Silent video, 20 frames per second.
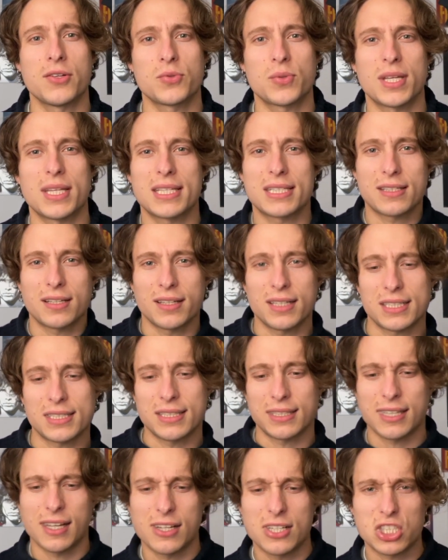We get this kind of
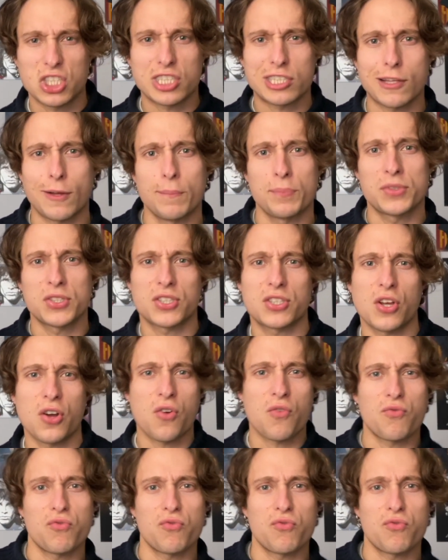slight stop-start